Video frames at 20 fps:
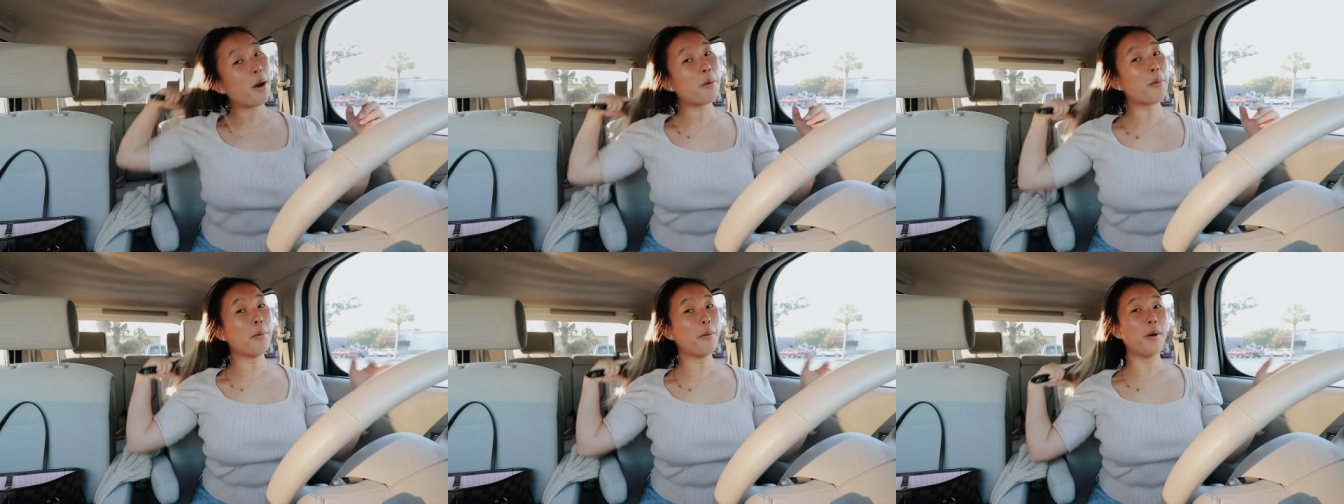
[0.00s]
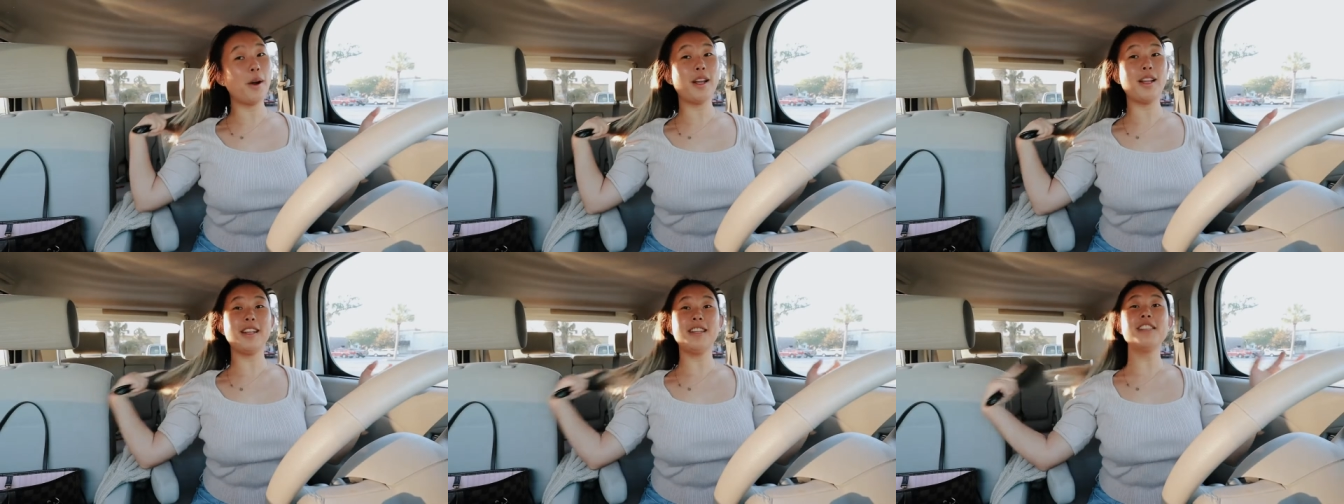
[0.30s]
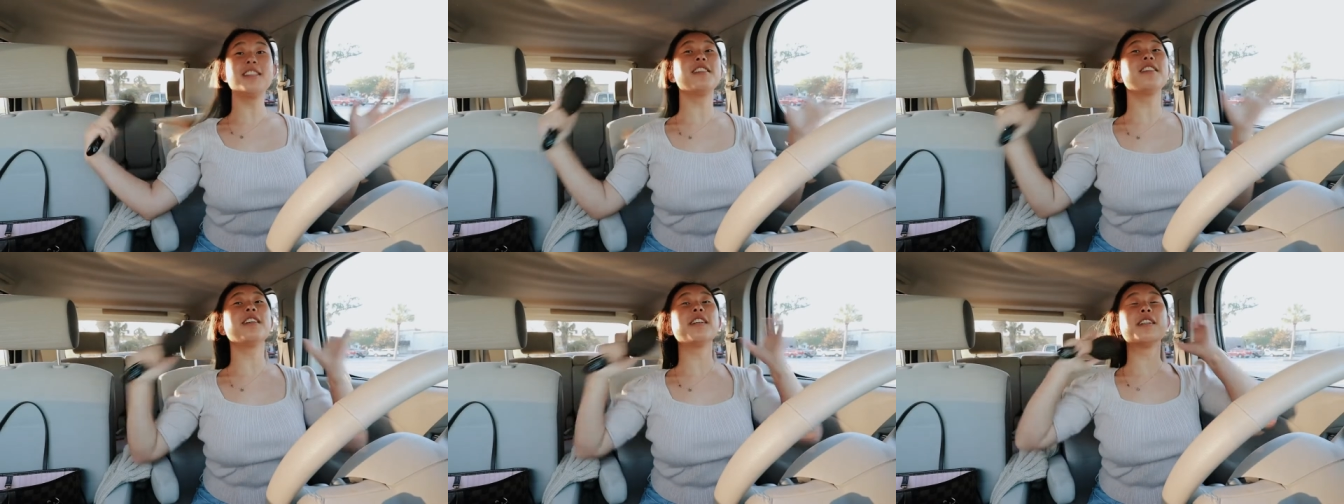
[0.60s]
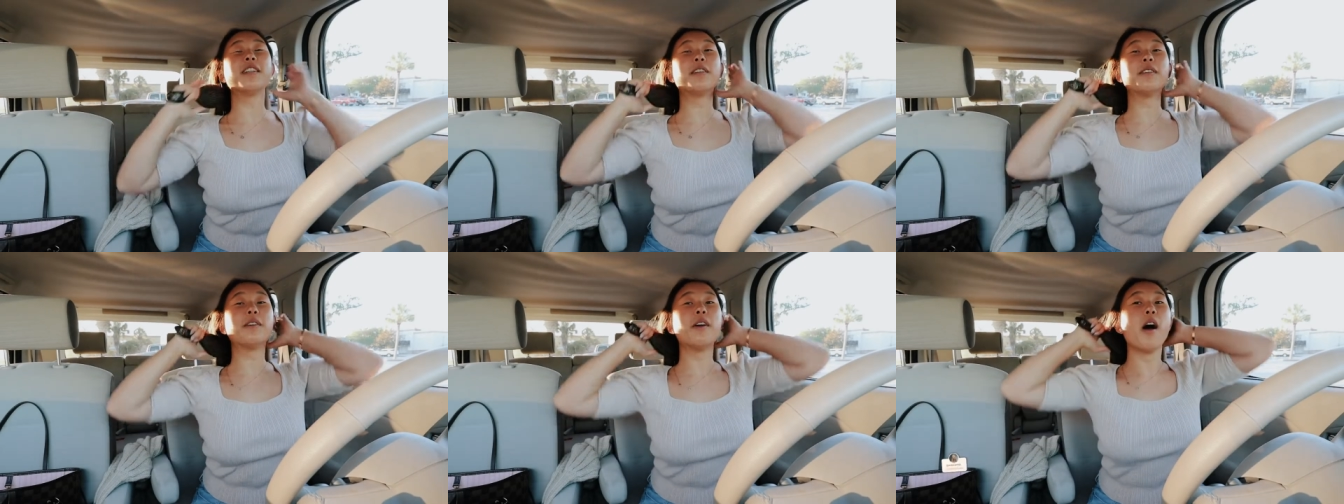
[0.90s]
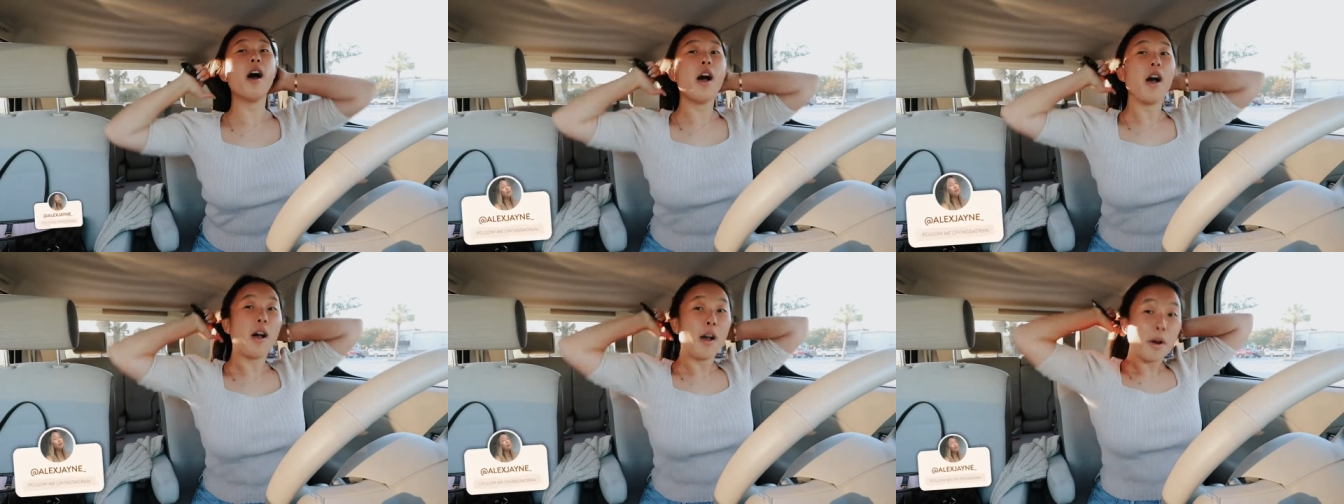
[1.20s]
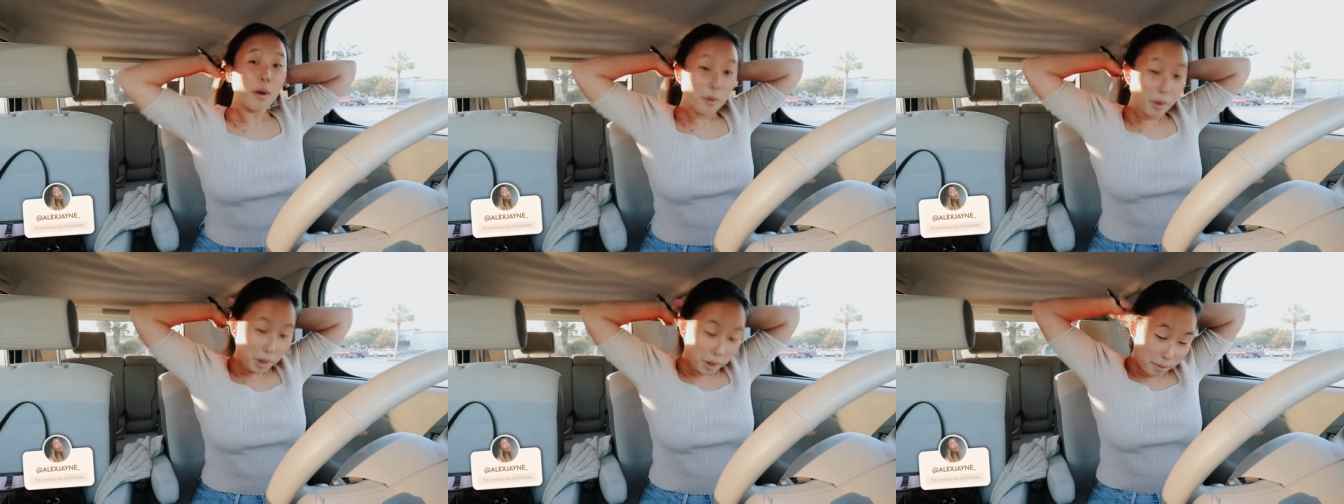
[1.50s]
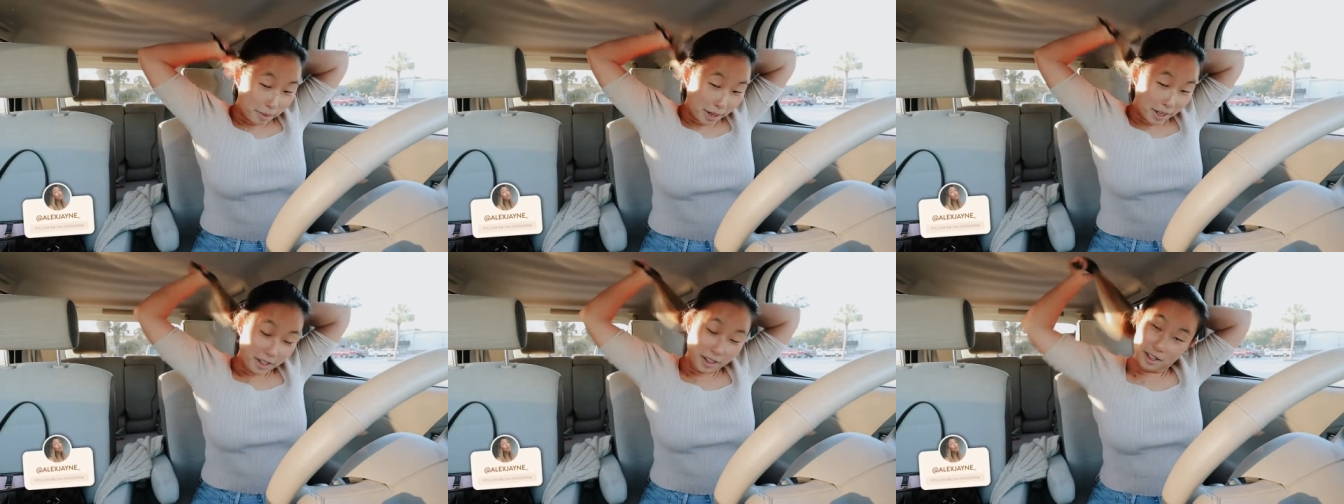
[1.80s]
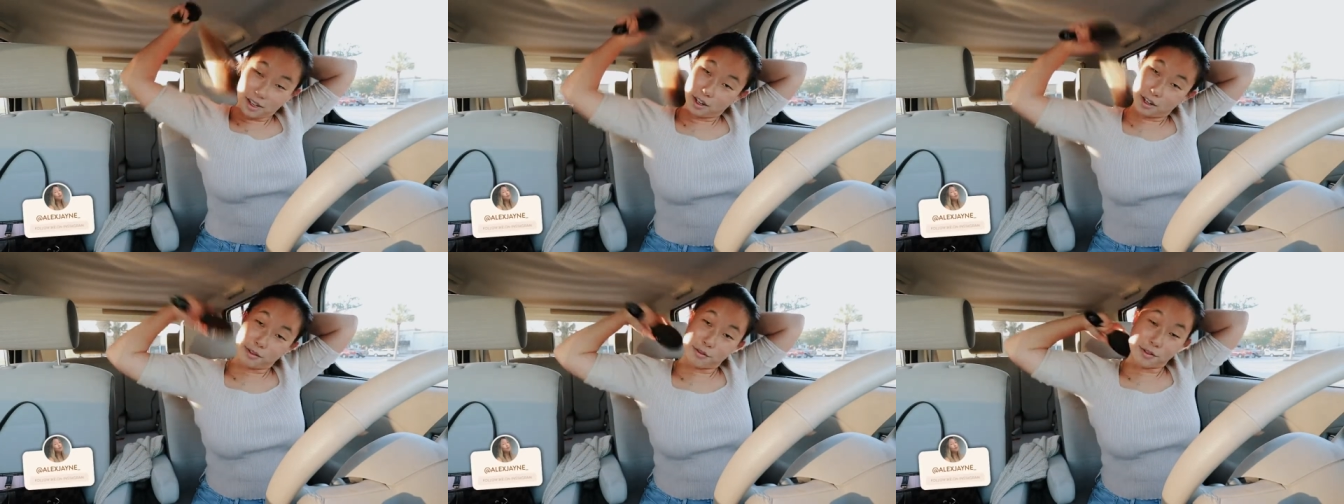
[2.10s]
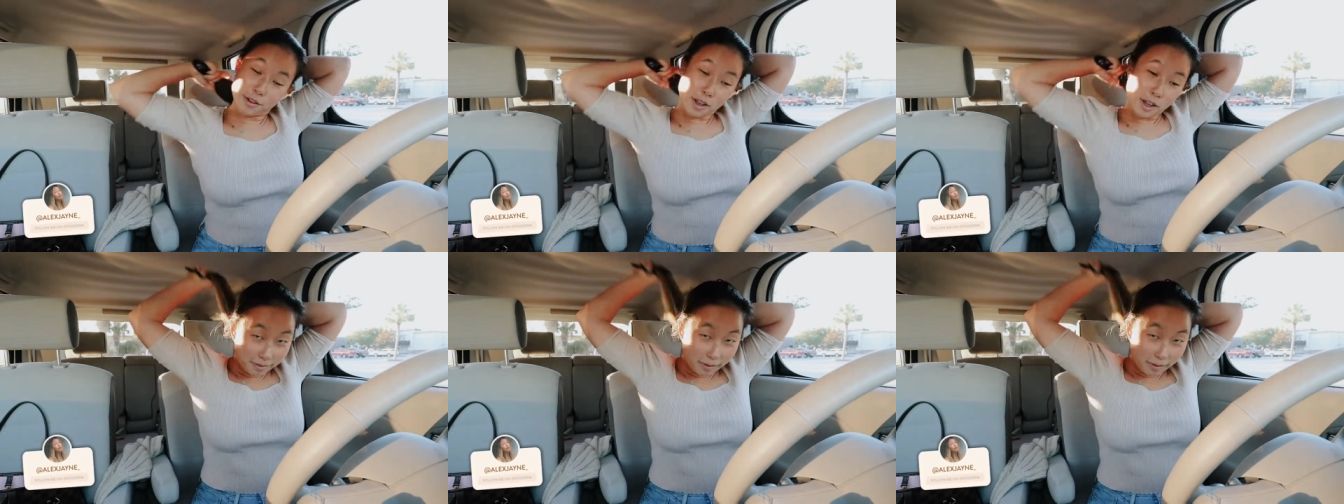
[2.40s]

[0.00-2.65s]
What is new with my life?